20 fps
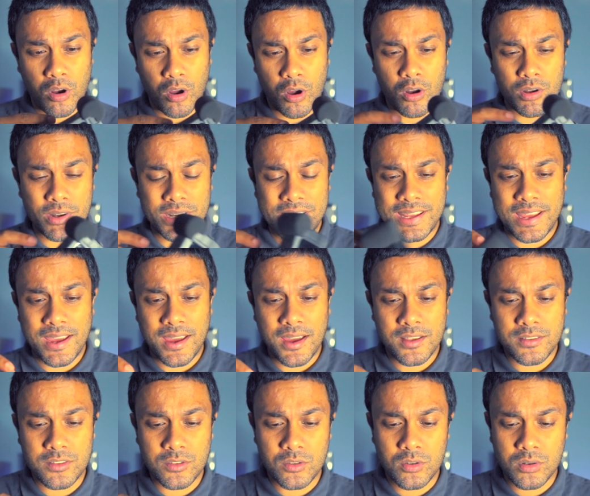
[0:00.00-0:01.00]
already
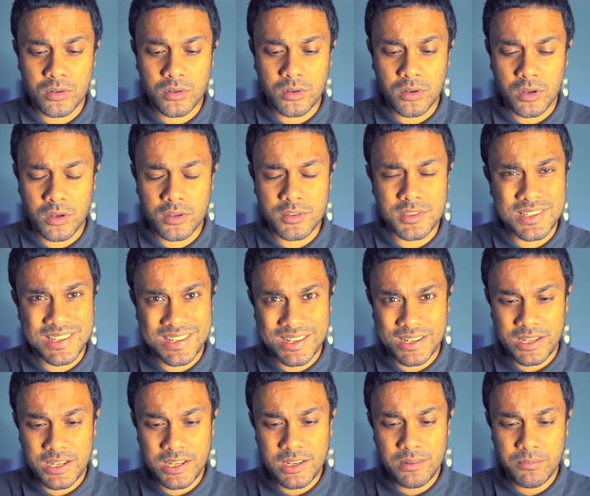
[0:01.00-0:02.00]
has a good
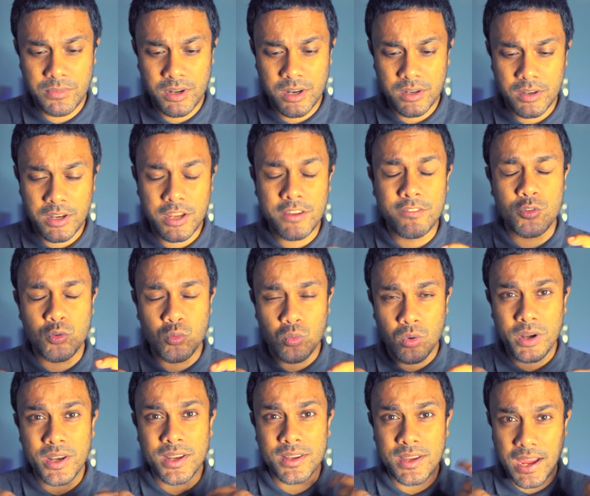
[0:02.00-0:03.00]
screen, but if you
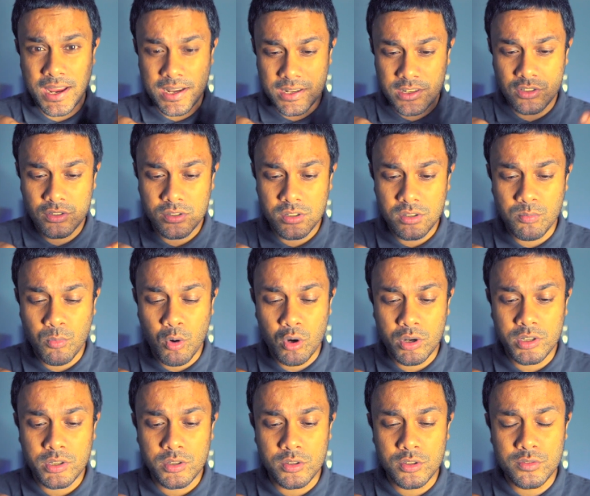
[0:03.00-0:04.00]
want additional
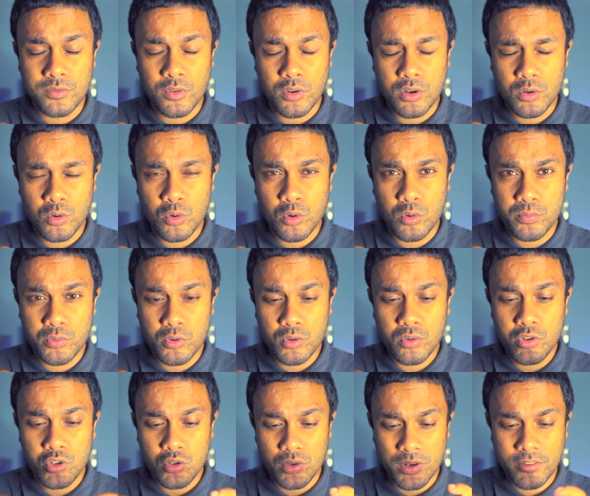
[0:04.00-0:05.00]
monitors for the
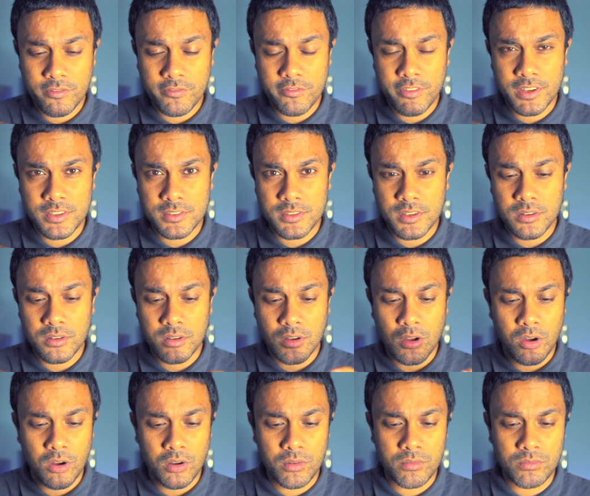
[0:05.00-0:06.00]
GoPro, you can fix it
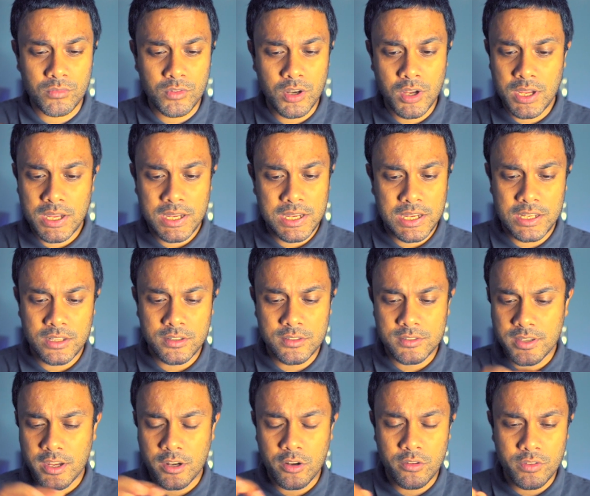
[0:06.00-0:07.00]
on either
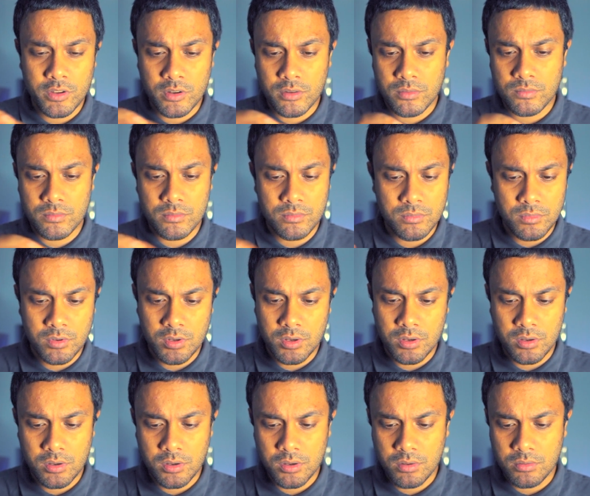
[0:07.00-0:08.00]
side of the
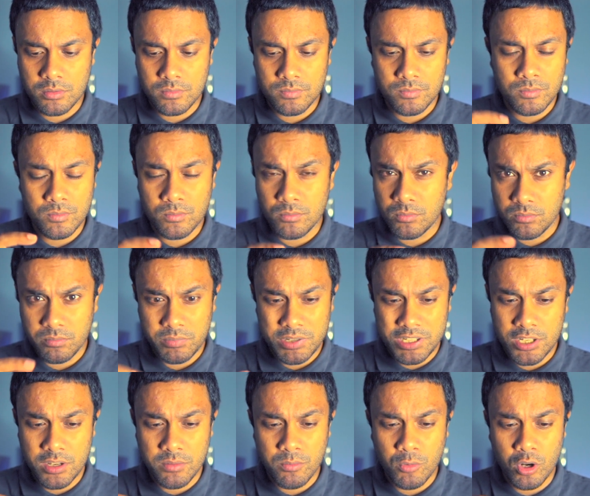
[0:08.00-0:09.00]

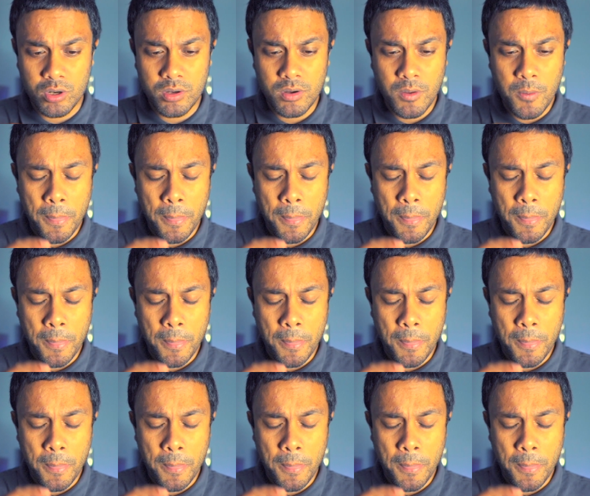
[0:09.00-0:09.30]
media mod.